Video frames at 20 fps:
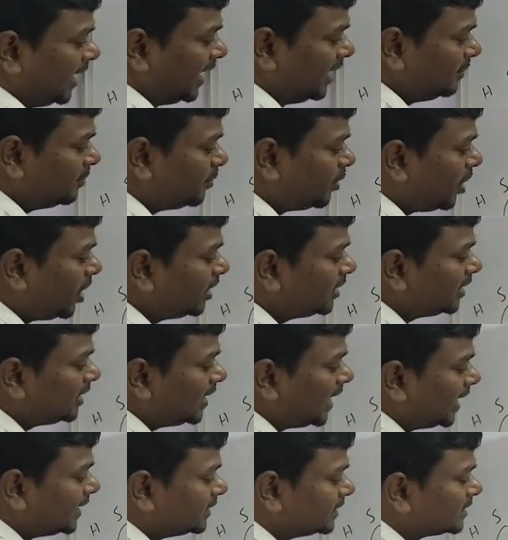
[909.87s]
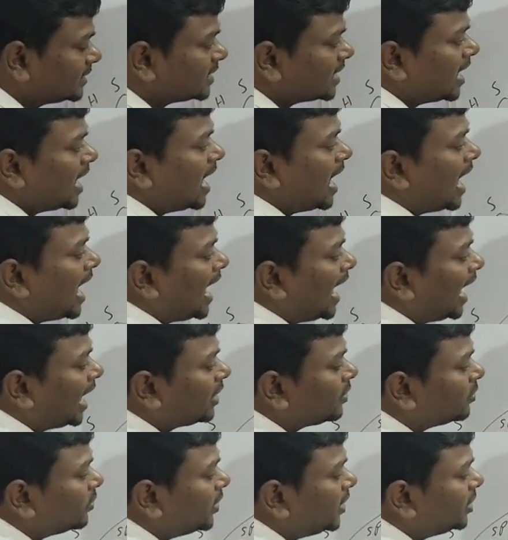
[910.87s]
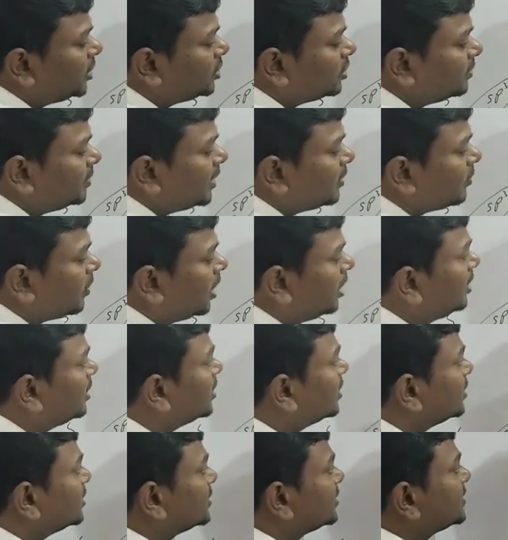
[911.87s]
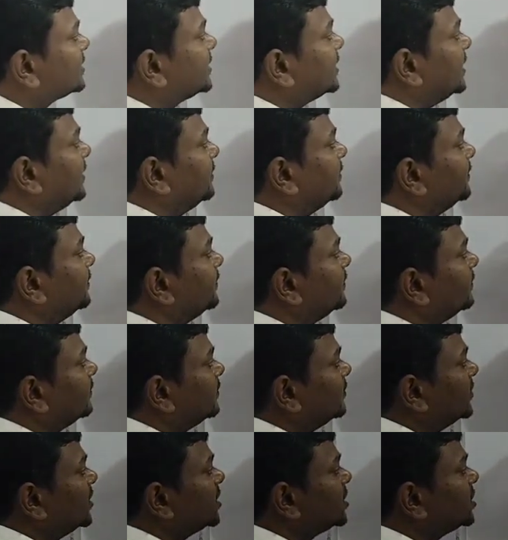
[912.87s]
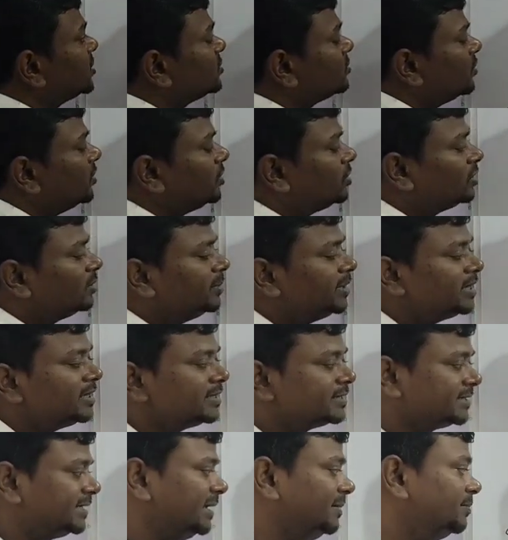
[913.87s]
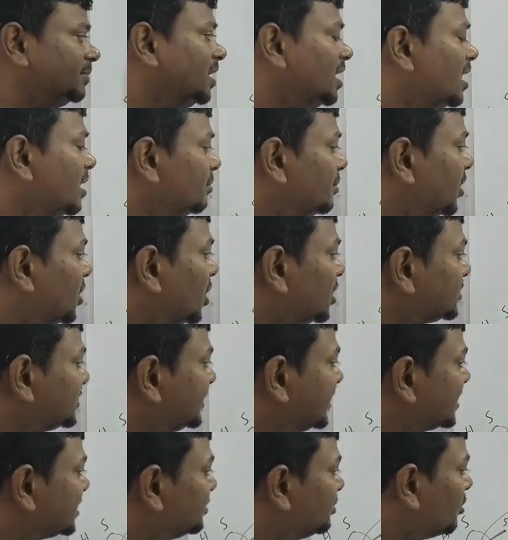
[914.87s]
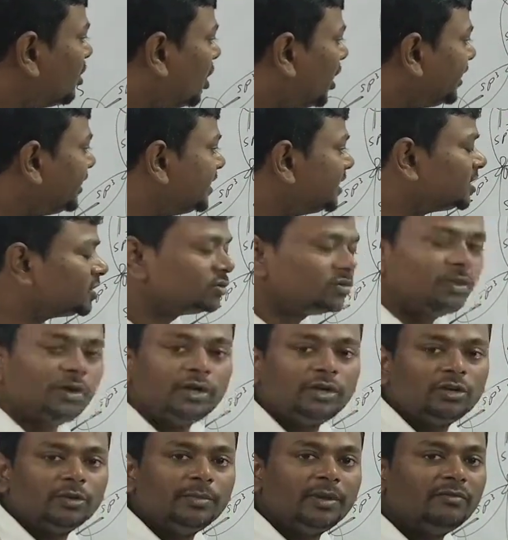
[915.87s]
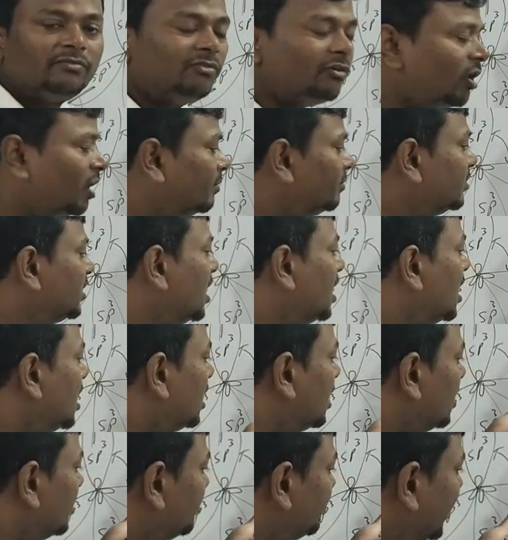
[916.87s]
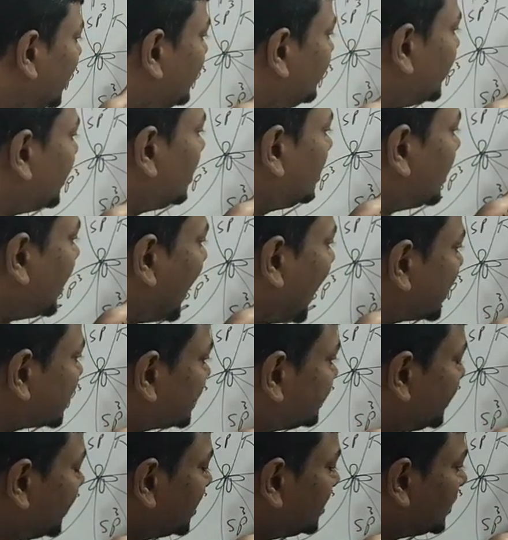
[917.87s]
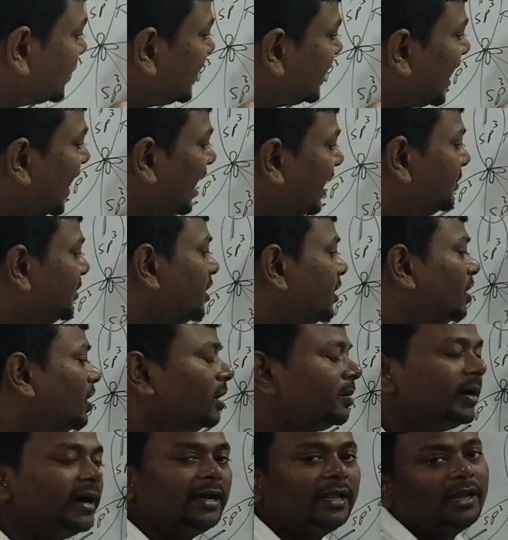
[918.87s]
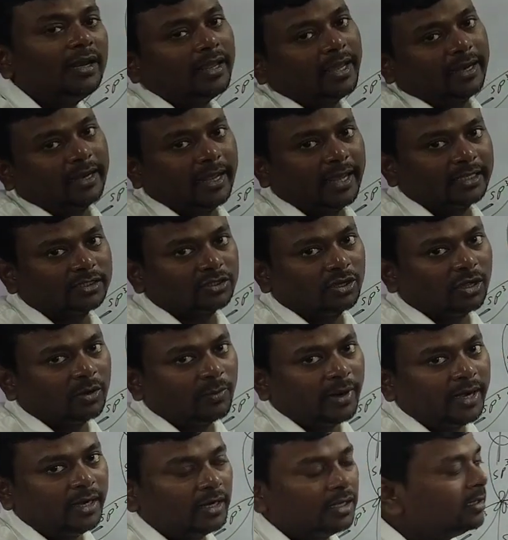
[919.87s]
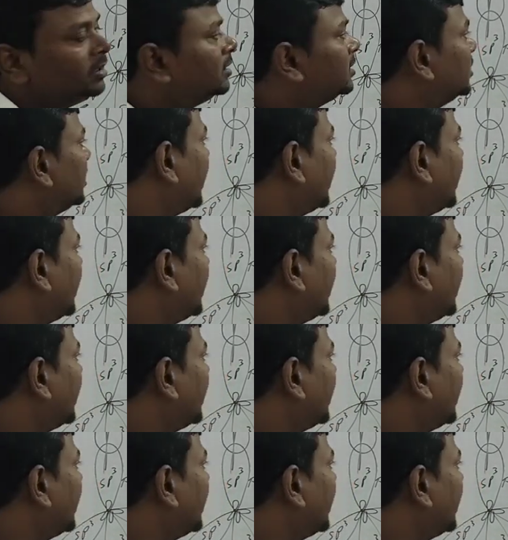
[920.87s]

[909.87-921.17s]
and bond length are going to be what? Same. This is going to be same because this bond is going to be formed between sp3 hybrid orbital and s orbital,